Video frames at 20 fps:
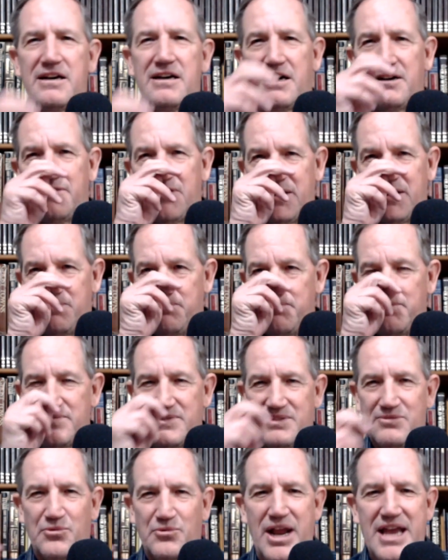of a
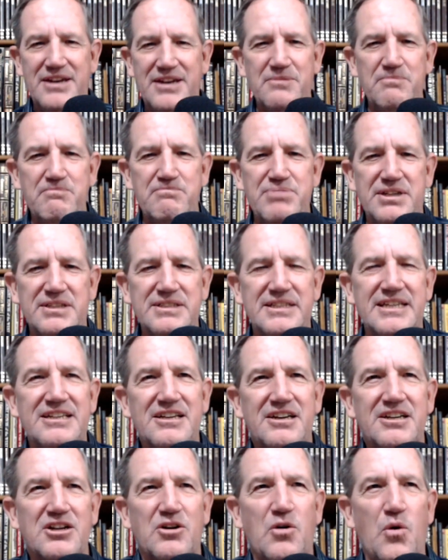random building
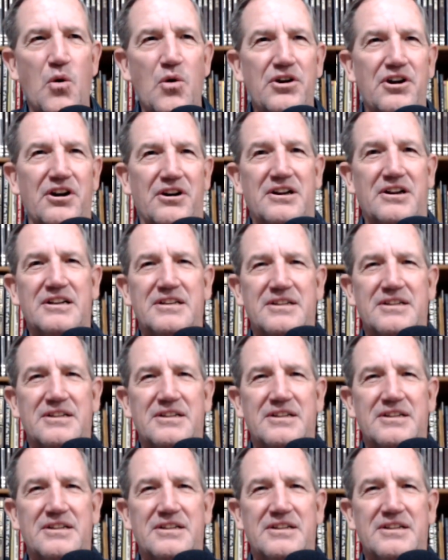on a corner.